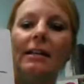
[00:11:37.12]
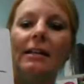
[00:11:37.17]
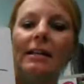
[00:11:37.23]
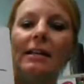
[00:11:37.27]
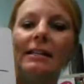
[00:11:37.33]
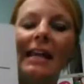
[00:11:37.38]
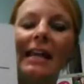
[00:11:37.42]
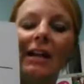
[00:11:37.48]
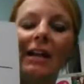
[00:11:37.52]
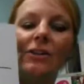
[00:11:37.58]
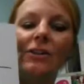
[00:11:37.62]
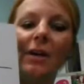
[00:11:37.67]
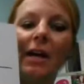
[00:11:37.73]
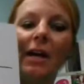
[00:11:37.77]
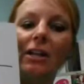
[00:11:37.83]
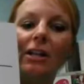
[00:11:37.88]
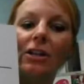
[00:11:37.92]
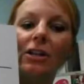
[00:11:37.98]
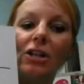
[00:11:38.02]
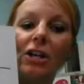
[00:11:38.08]
Now you got
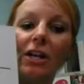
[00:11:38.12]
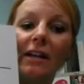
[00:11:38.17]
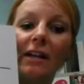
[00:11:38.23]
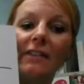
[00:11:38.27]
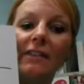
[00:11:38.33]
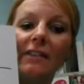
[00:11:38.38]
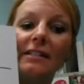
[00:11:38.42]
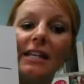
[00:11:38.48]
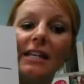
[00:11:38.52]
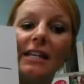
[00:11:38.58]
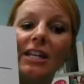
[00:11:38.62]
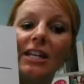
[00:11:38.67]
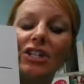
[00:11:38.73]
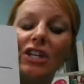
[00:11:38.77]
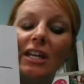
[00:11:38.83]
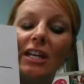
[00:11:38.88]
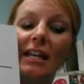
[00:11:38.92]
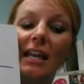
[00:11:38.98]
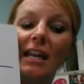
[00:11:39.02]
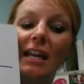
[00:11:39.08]
to look at the
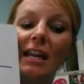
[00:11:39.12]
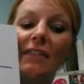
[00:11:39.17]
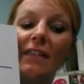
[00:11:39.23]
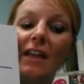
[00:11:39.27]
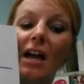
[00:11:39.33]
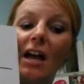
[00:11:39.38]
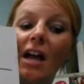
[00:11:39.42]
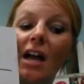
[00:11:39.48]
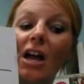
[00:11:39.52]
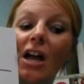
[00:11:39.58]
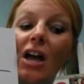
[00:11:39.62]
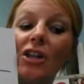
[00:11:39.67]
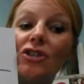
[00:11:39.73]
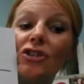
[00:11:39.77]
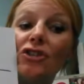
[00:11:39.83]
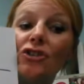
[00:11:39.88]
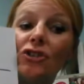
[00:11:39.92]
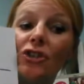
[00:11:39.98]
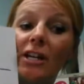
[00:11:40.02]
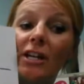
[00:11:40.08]
digit in the
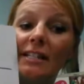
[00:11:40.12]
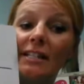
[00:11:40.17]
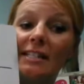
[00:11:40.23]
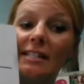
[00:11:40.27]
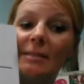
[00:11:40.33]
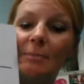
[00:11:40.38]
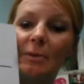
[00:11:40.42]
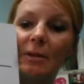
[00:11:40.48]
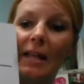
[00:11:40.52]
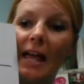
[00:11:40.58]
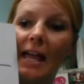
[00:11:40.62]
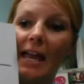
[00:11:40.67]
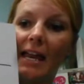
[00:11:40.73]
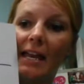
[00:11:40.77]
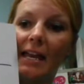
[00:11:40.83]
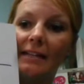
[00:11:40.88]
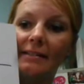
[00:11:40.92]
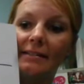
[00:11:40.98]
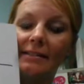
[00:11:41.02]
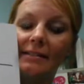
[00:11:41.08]
hundreds
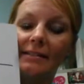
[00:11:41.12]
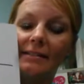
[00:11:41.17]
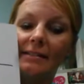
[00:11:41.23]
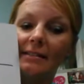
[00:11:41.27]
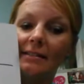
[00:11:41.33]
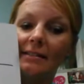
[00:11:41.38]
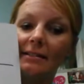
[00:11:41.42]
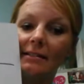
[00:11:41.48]
place.